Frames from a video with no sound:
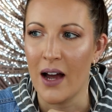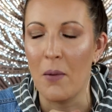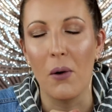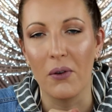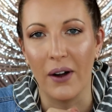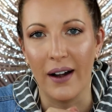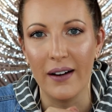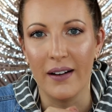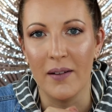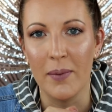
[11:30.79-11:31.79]
over it.
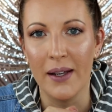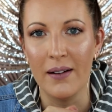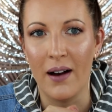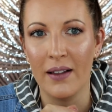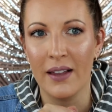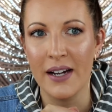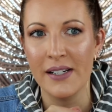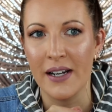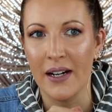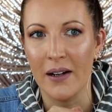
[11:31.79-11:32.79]
I've been online
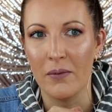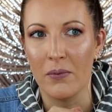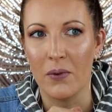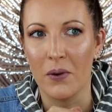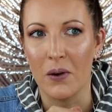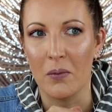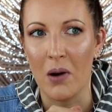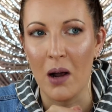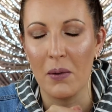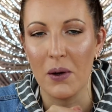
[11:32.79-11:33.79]
dating for
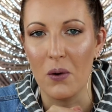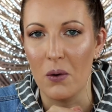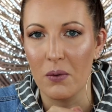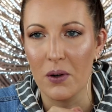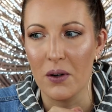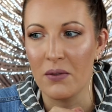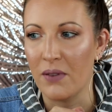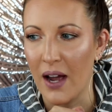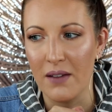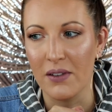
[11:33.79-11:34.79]
probably over
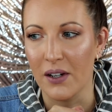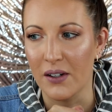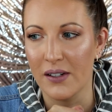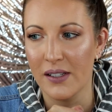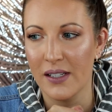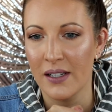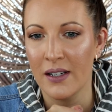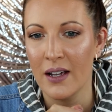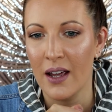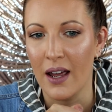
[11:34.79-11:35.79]
5 years.
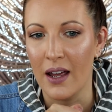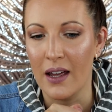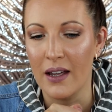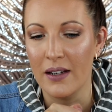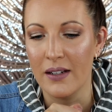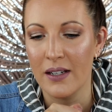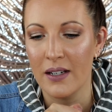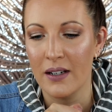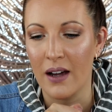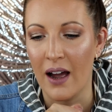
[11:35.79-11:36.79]
And
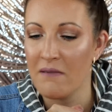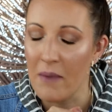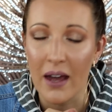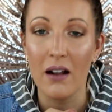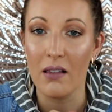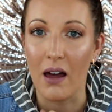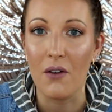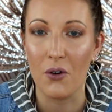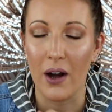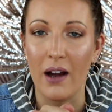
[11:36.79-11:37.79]
I've met a lot
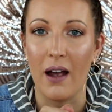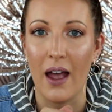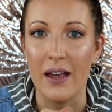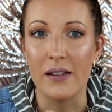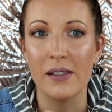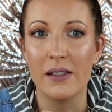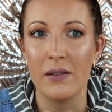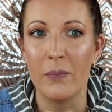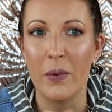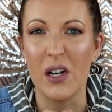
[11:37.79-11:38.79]
of great guys,
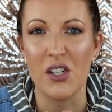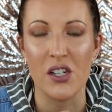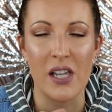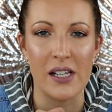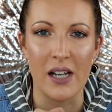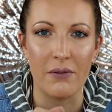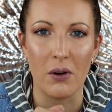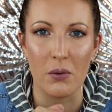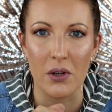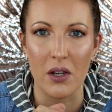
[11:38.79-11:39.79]
but it just has
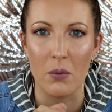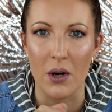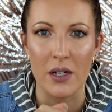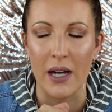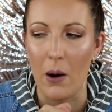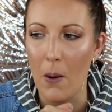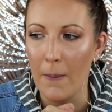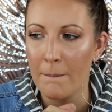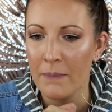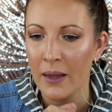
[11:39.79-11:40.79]
never really worked out.
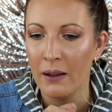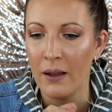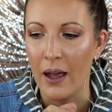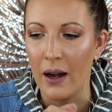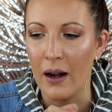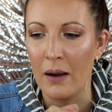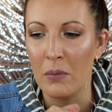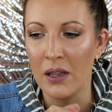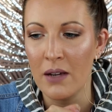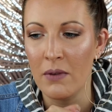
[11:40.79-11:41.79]
And I
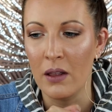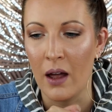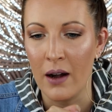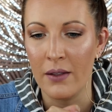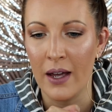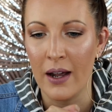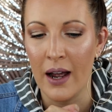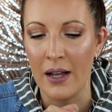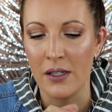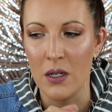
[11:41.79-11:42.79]
believe a lot of that
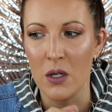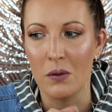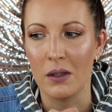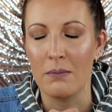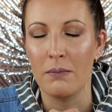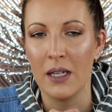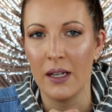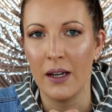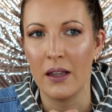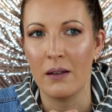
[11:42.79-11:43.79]
has to do with
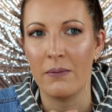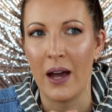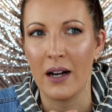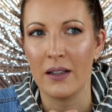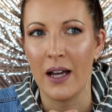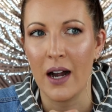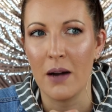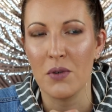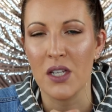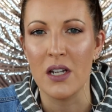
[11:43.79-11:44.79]
me and the fact that
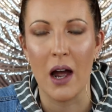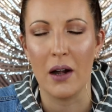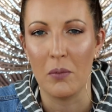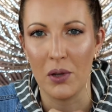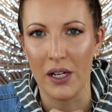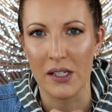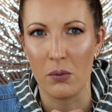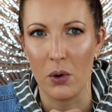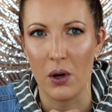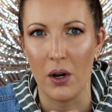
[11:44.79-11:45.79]
I'm just not in a place
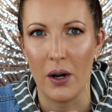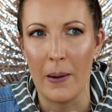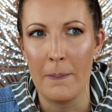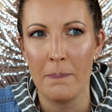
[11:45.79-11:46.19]
where